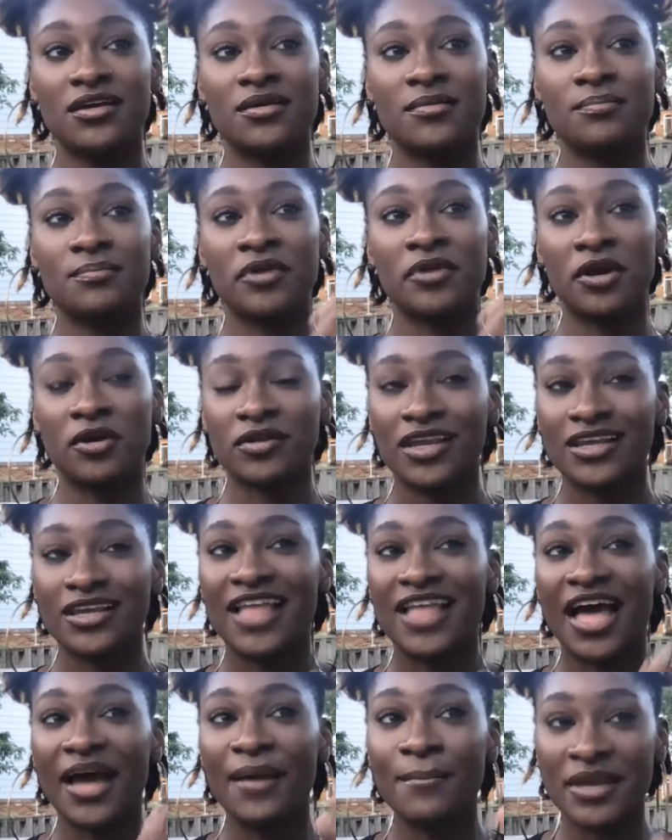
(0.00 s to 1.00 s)
building
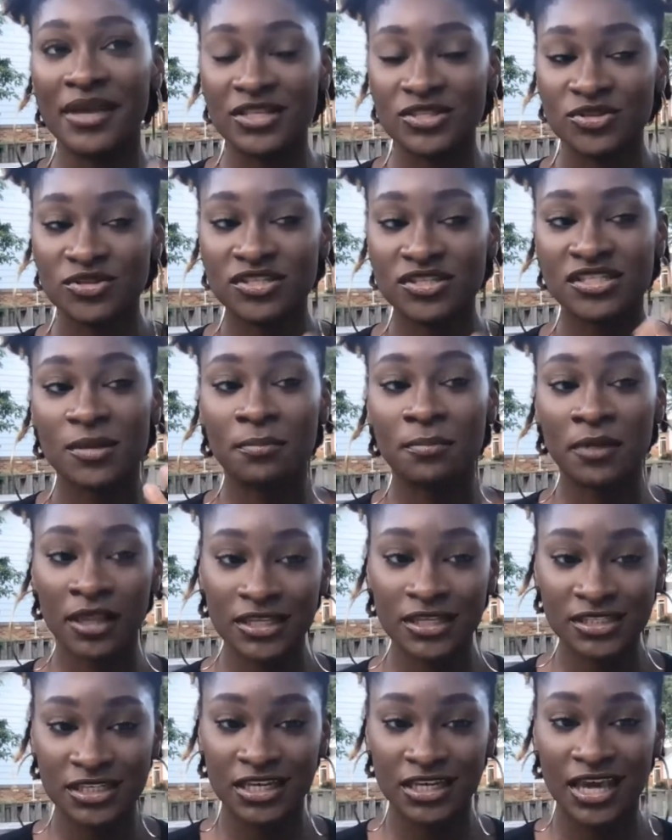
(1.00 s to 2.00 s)
that mental
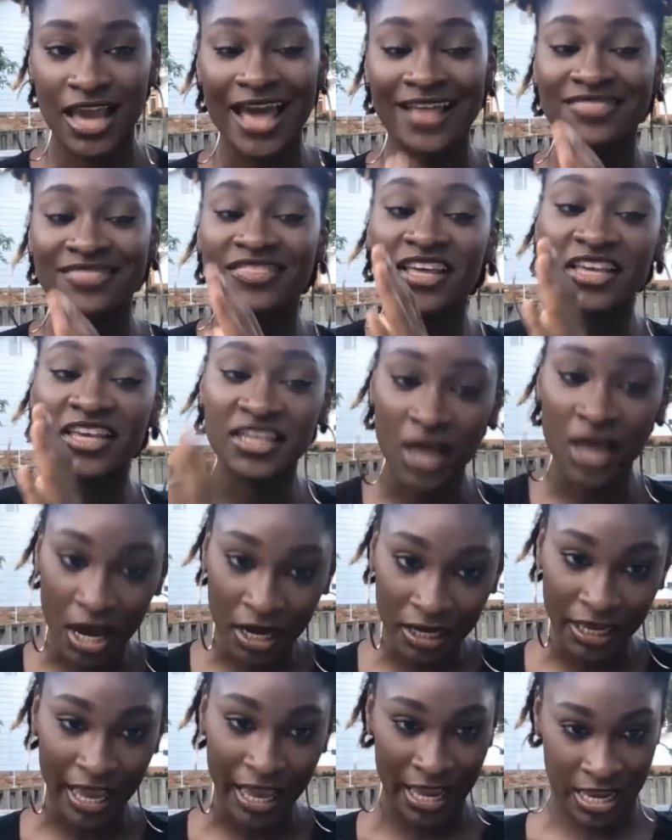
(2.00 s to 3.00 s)
stability at the
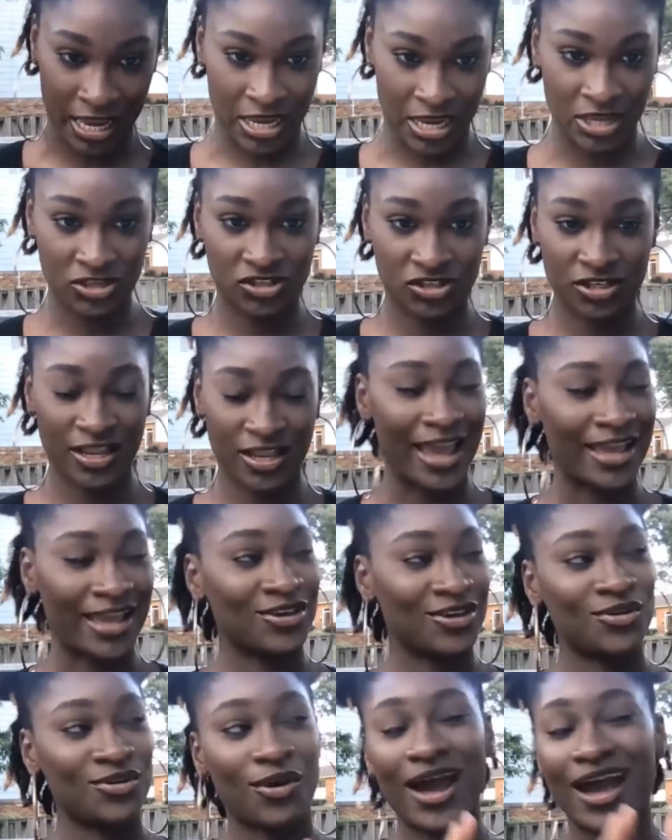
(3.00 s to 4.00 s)
young age. Like,
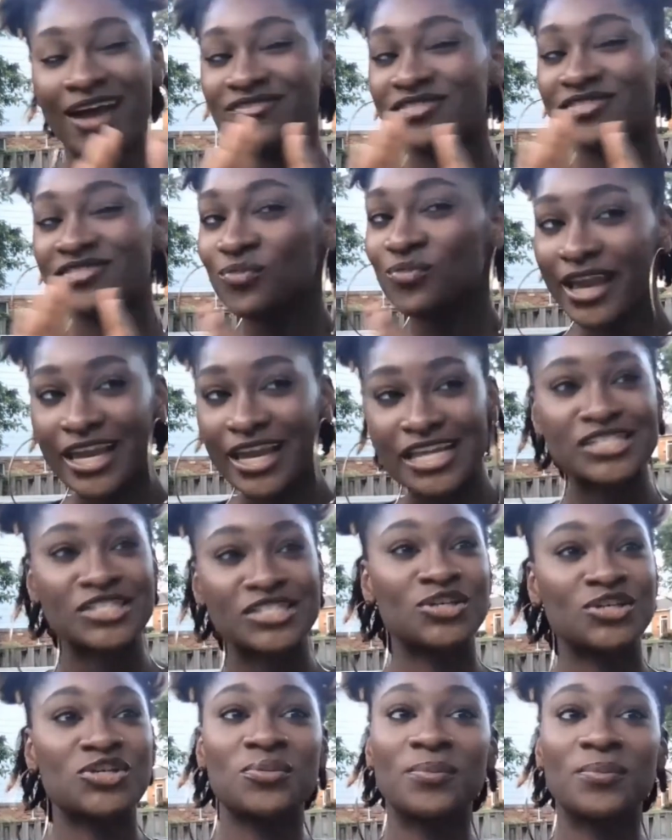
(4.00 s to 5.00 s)
you don't have to wait
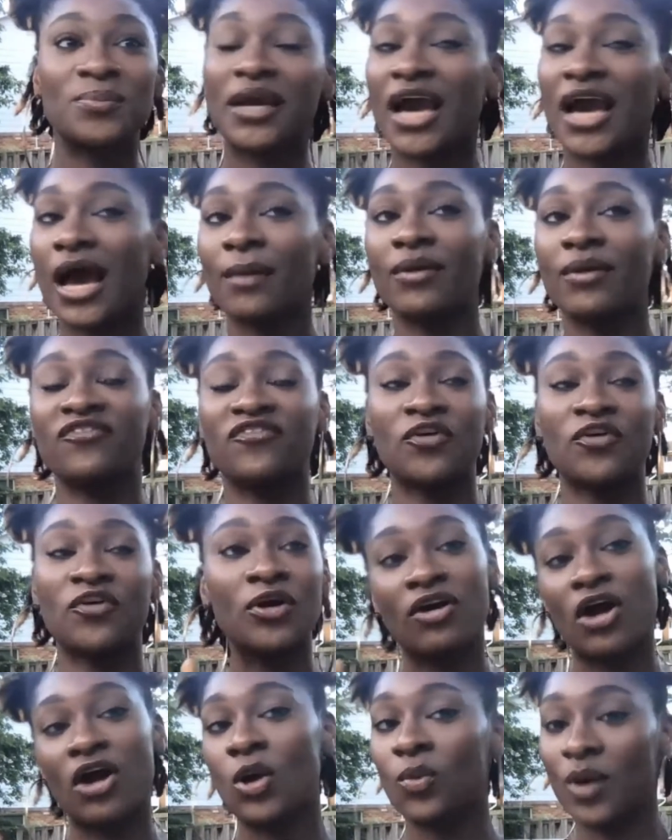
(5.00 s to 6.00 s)
until you become a
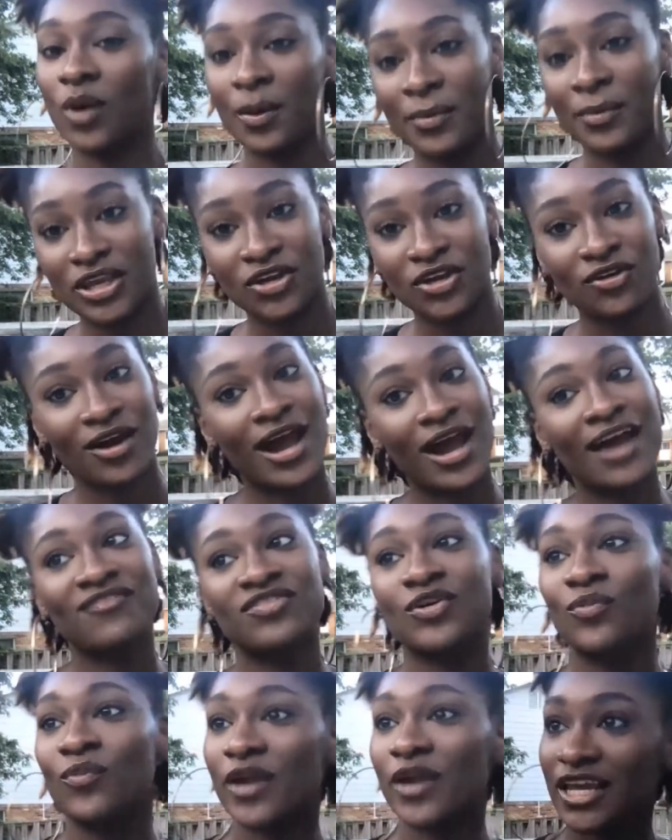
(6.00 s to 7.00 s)
full-grown woman. You don't have
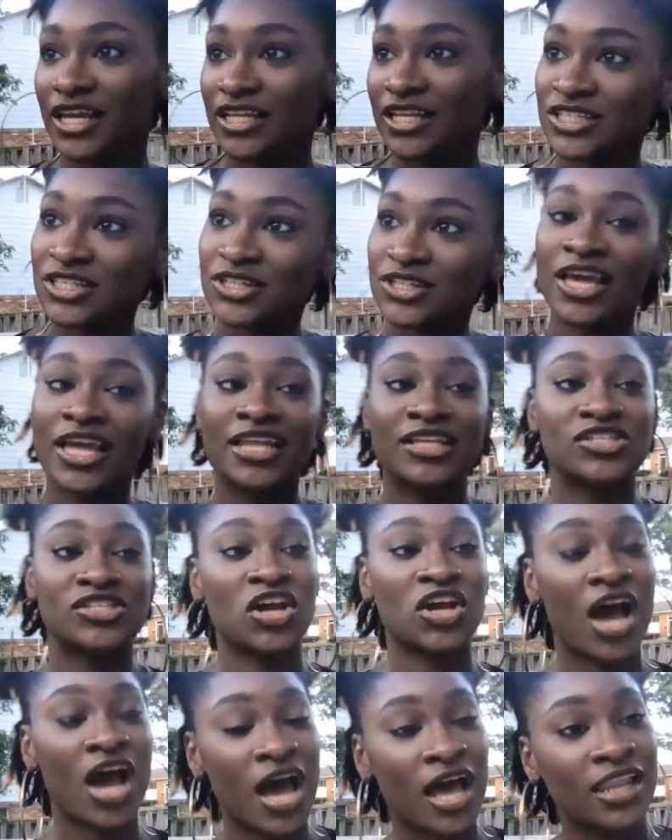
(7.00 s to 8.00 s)
to wait until you get into
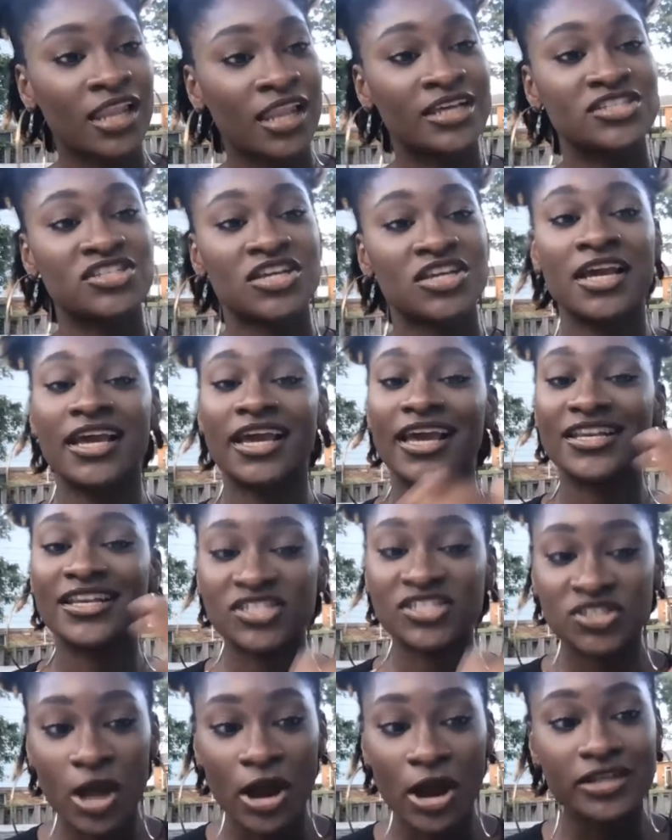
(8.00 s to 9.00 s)
college. It
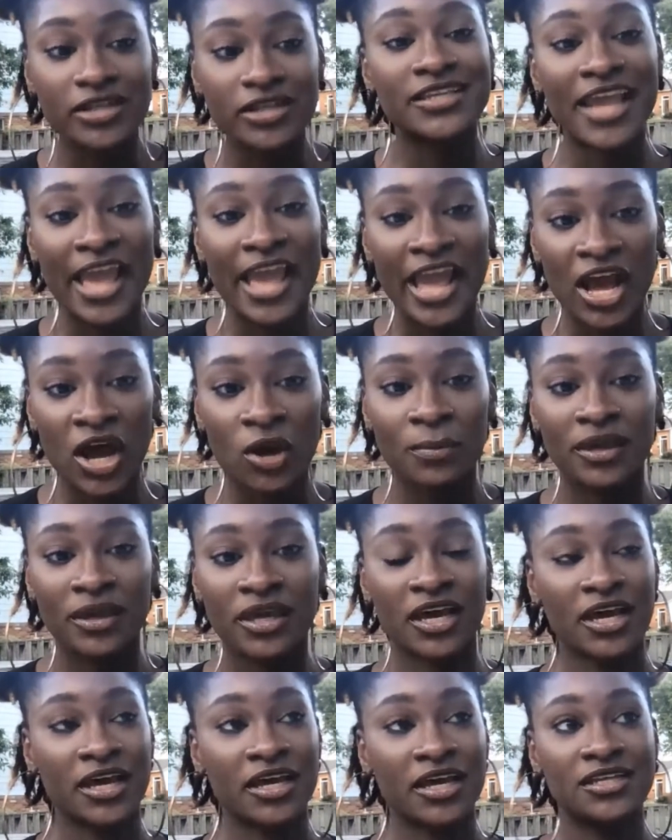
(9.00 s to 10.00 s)
starts now,
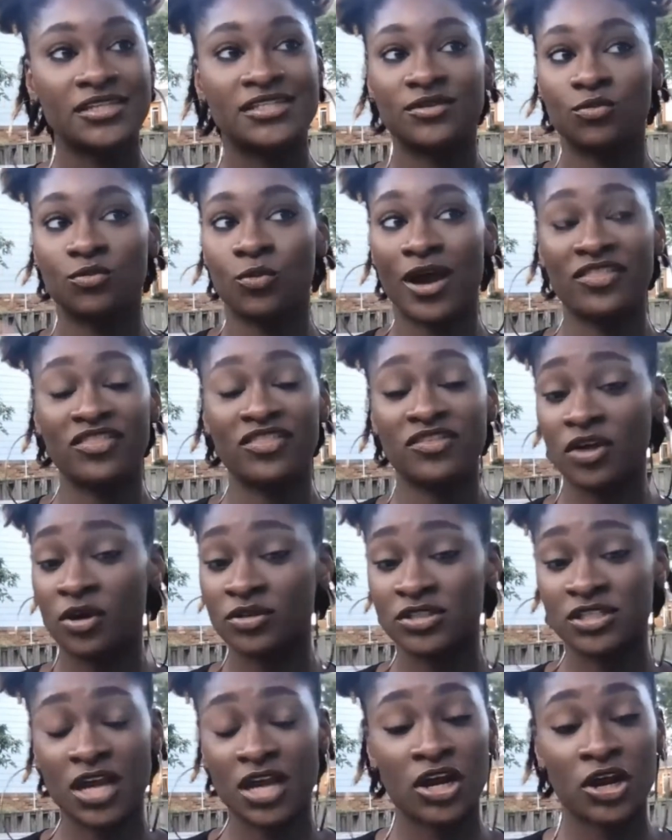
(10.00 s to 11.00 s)
because whether
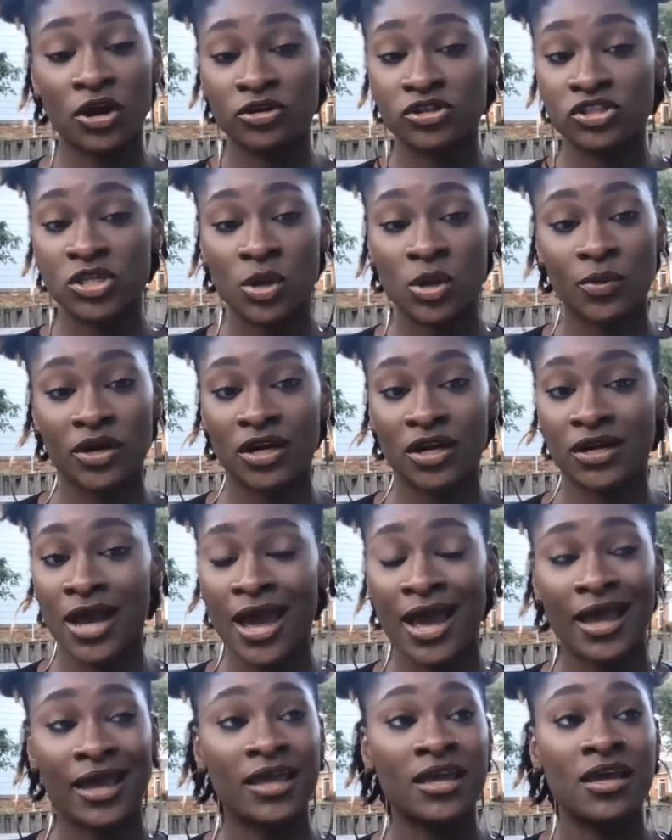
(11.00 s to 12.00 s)
those young girls know it or
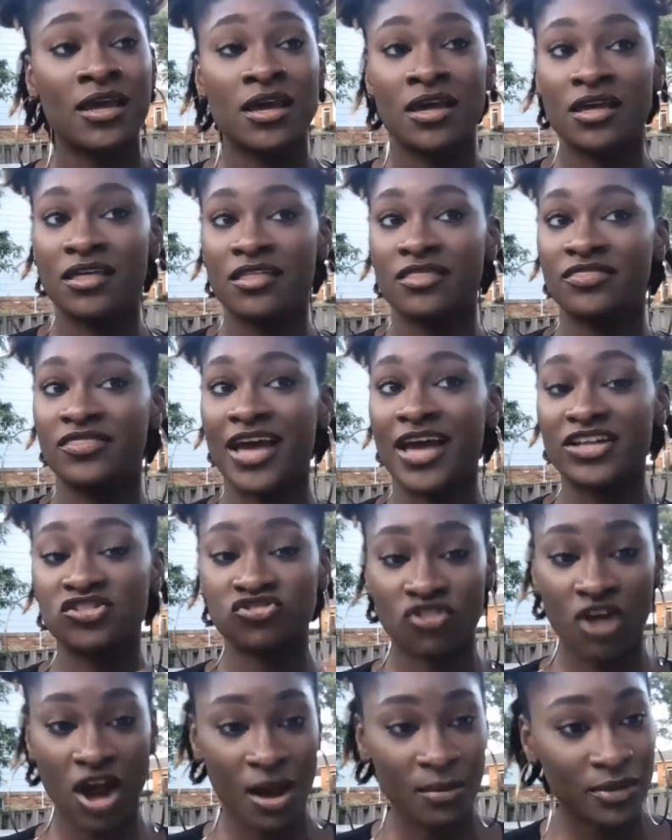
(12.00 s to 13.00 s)
not, that
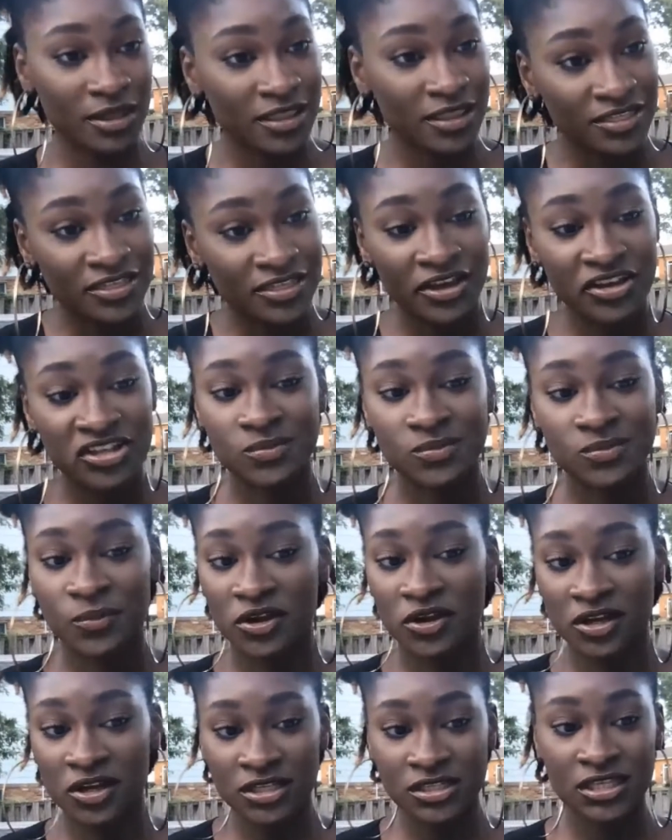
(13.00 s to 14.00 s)
trauma that they're
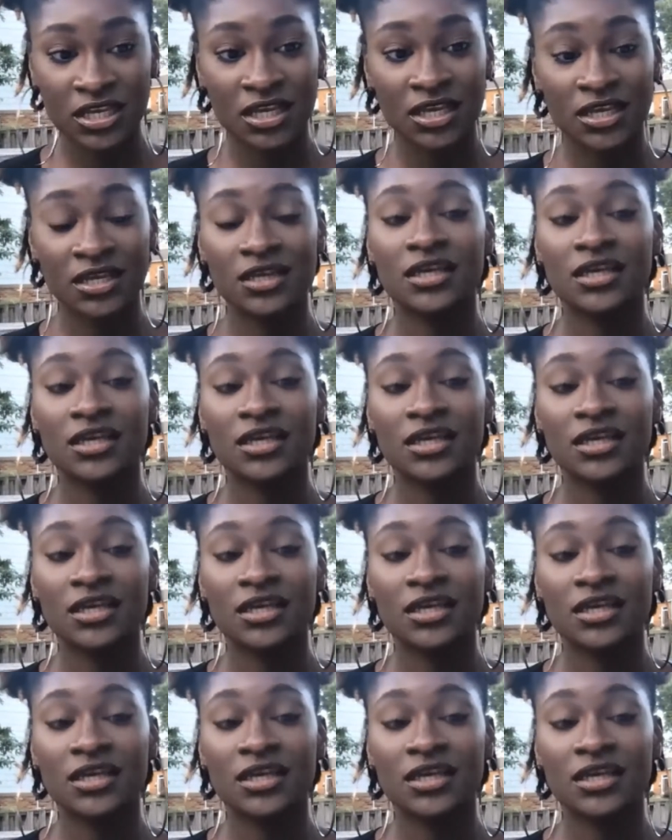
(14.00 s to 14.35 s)
experiencing